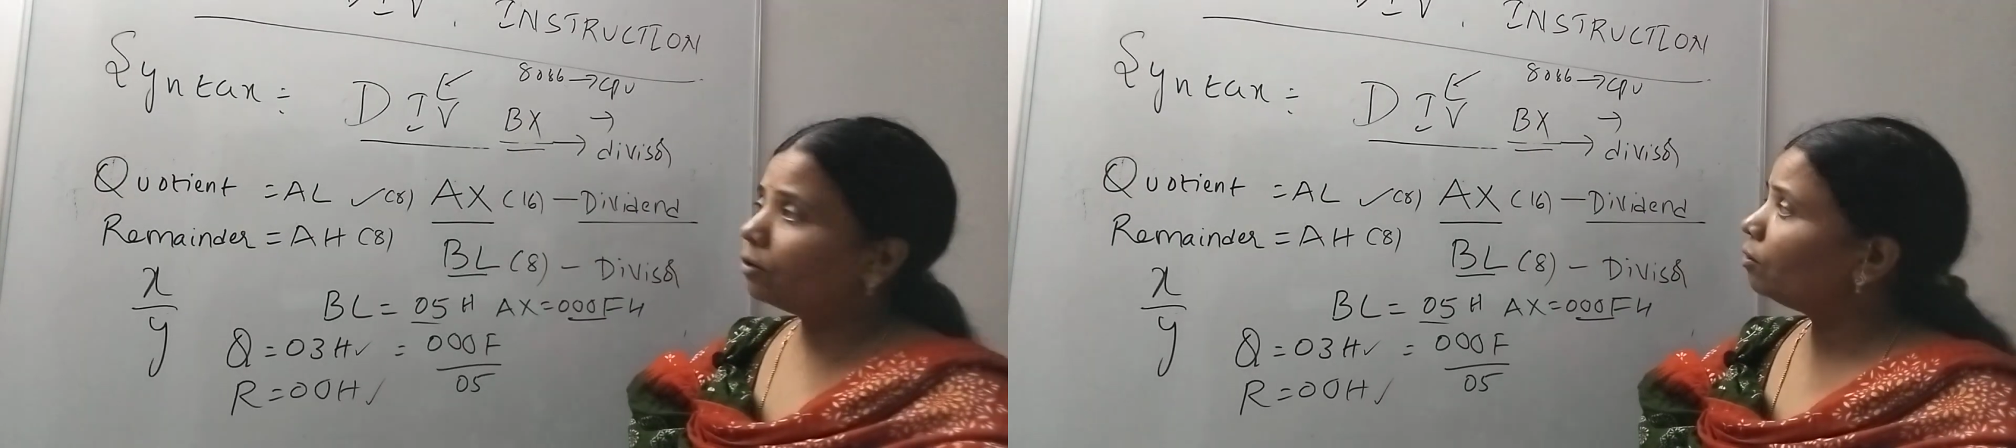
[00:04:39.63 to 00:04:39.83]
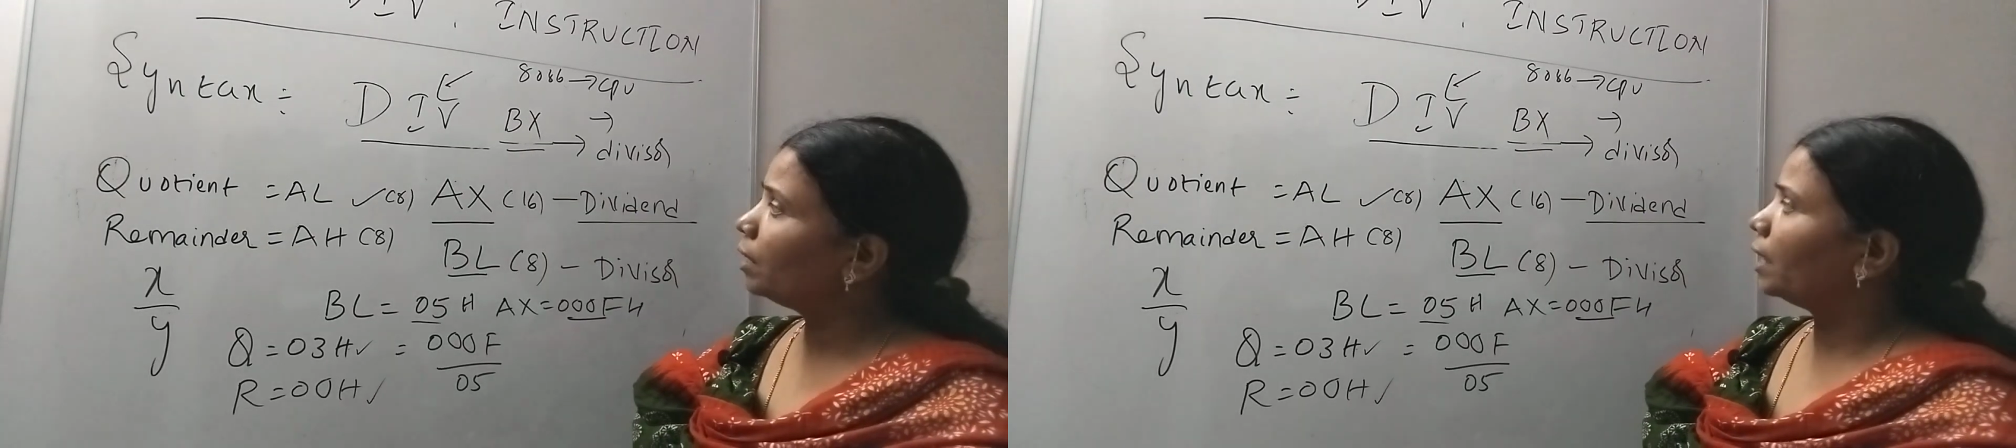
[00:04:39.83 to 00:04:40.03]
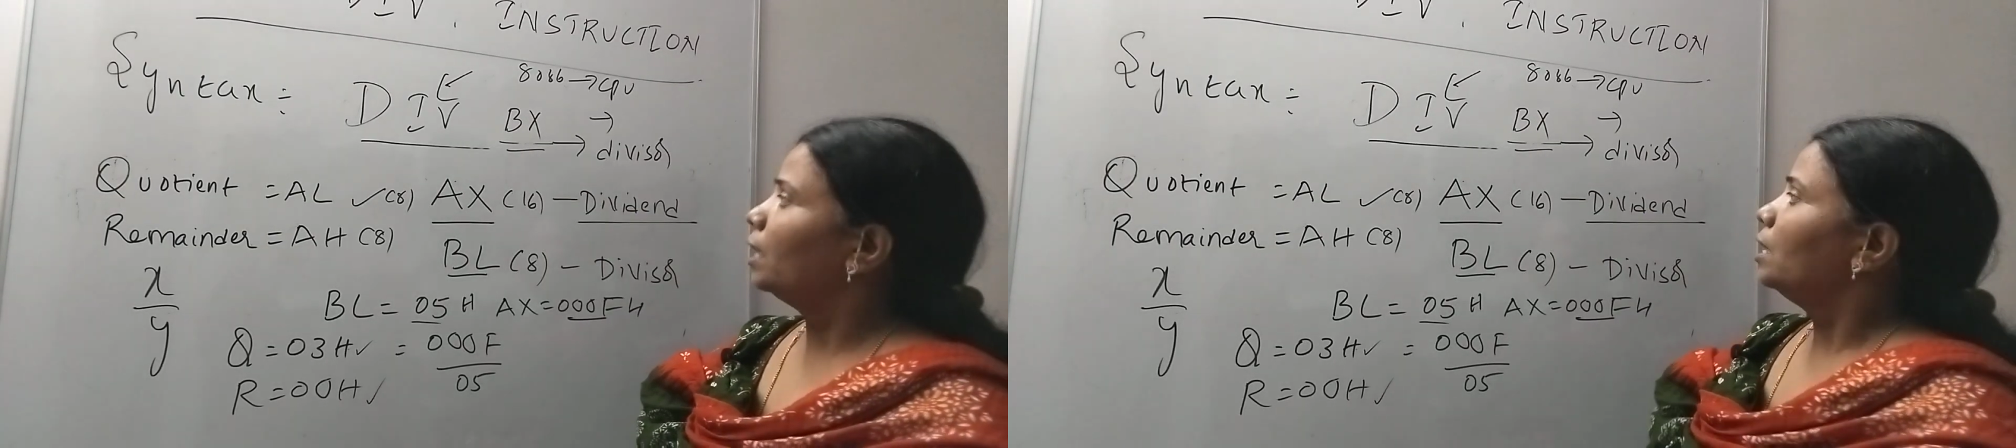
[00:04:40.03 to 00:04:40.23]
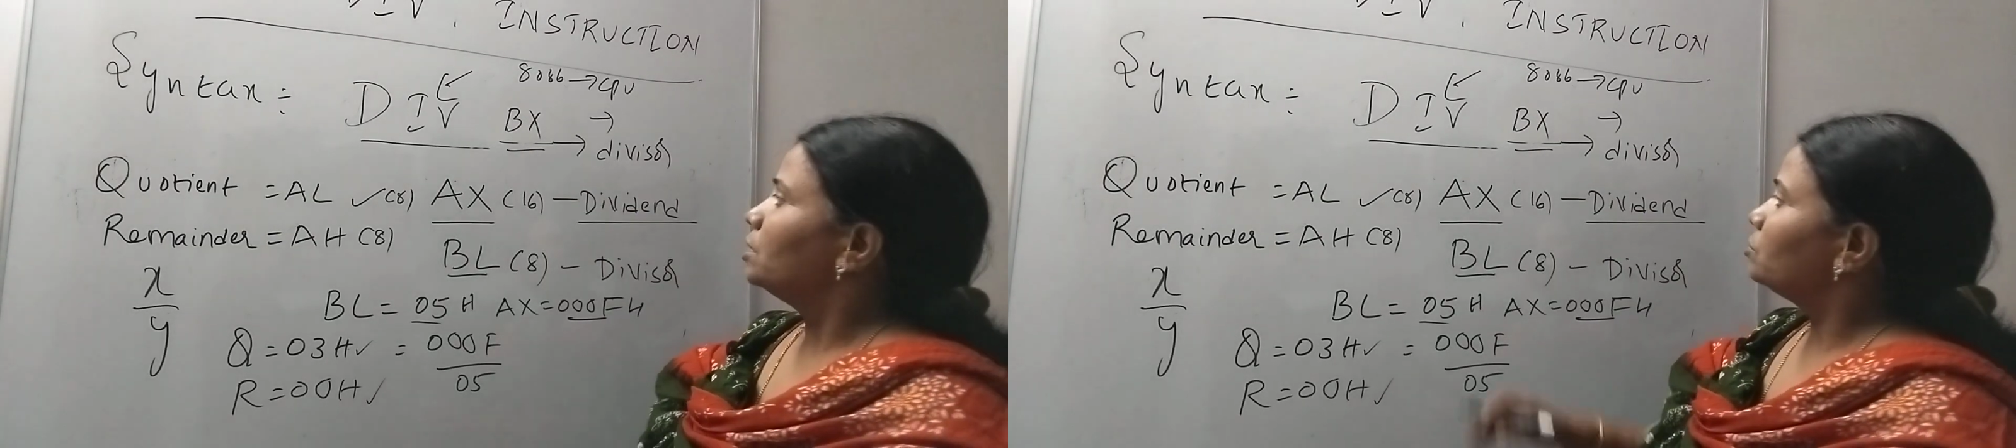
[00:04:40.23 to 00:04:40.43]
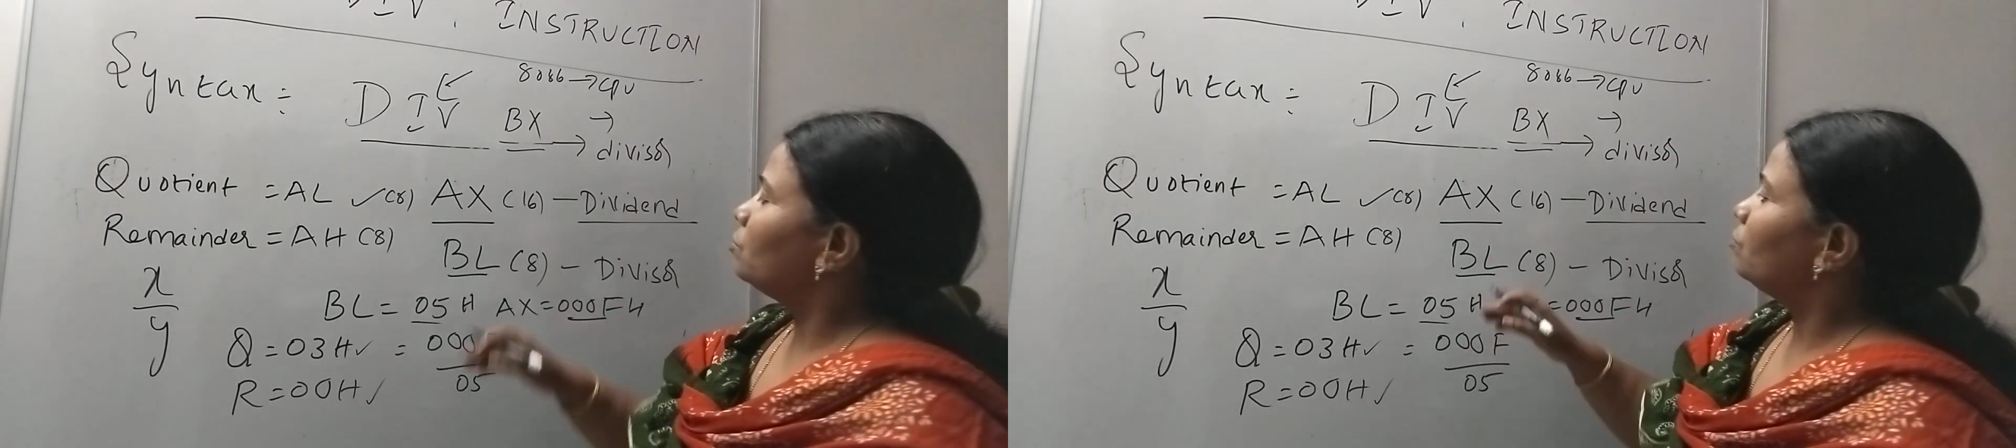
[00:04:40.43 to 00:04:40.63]
Okay,
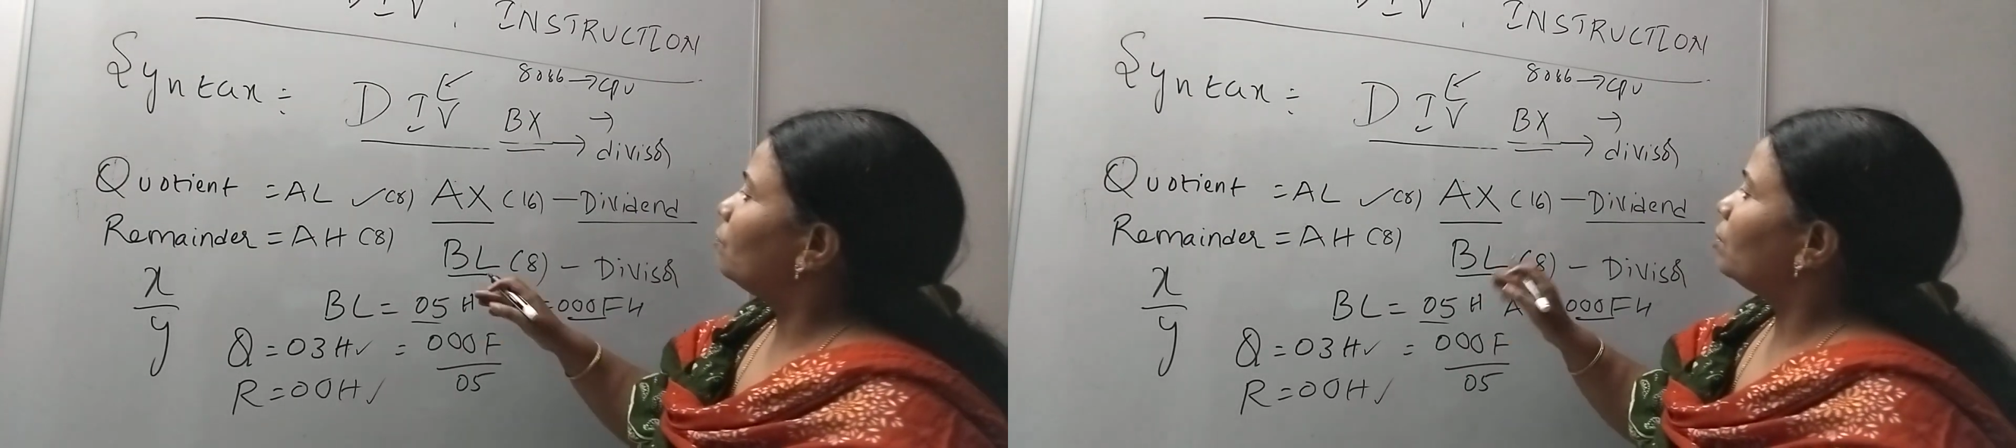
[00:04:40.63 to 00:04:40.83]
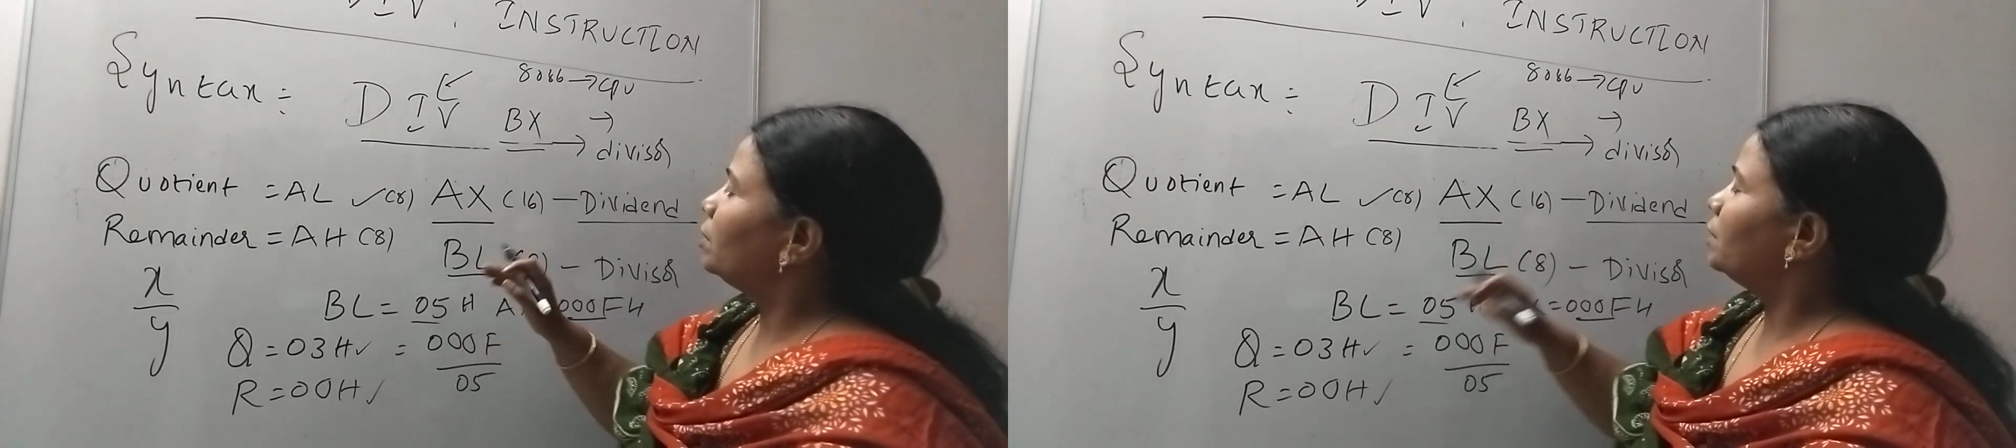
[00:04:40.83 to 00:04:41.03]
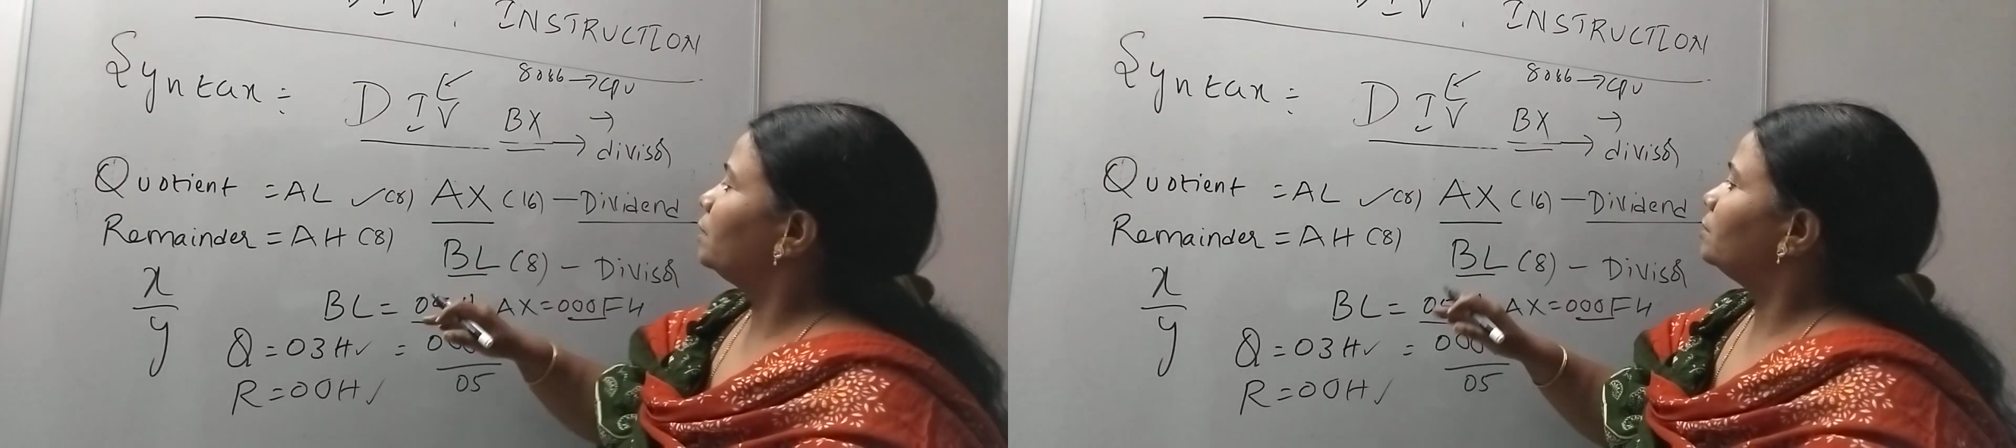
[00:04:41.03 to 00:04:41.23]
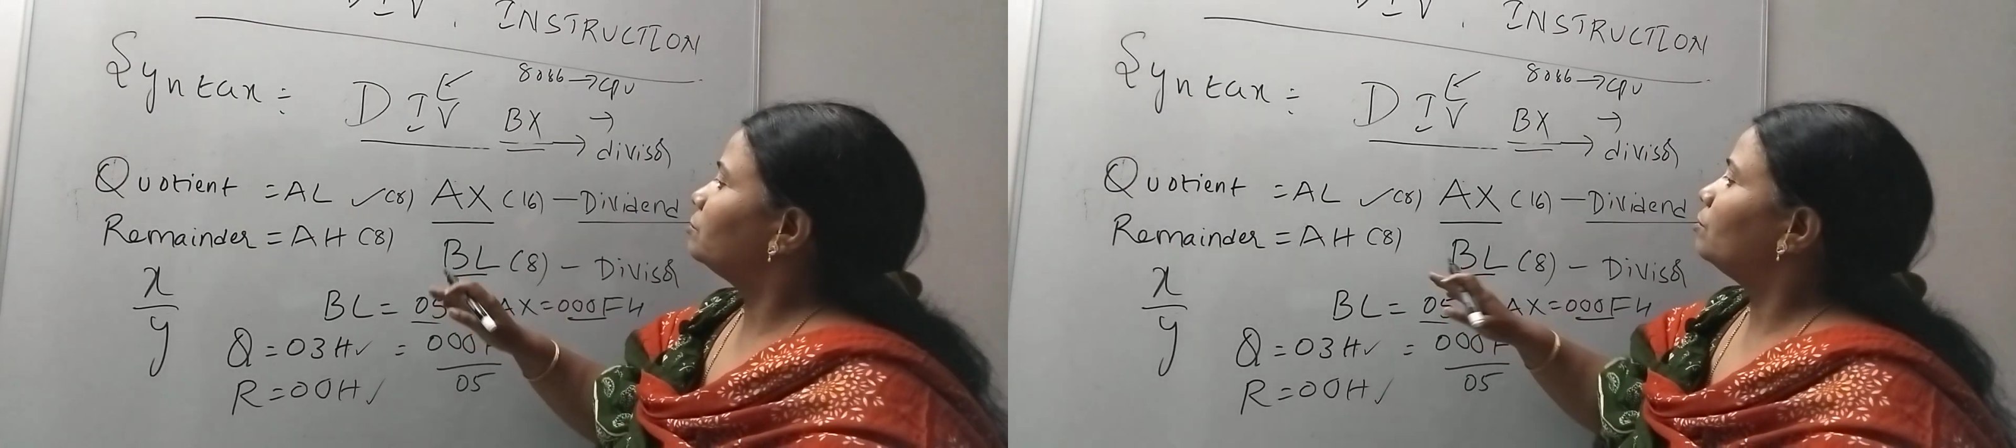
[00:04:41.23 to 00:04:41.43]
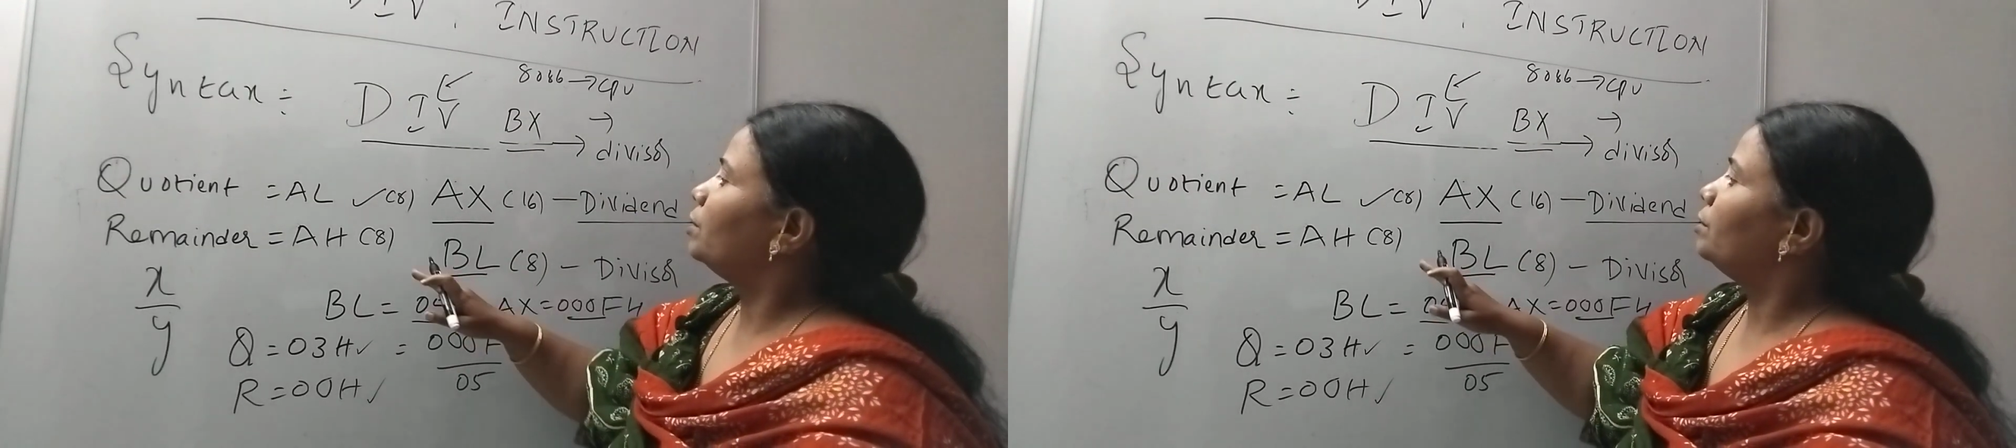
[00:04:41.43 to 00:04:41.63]
so what it is
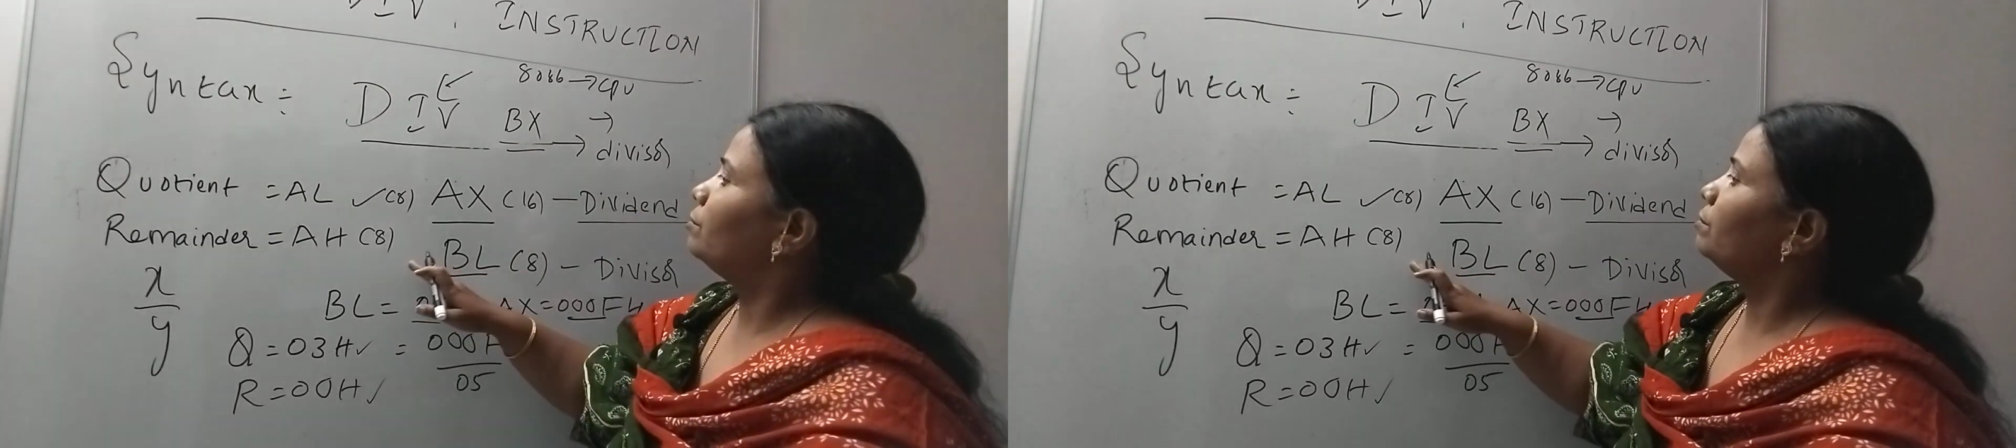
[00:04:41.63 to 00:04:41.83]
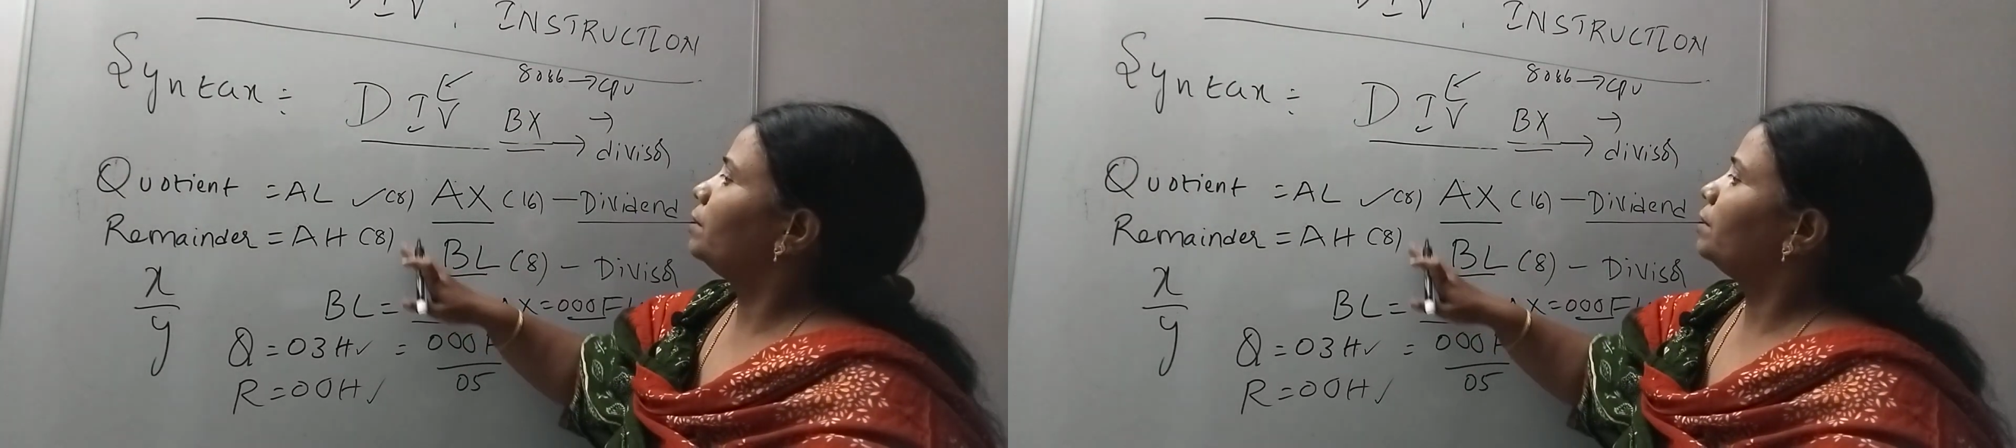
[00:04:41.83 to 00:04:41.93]
going to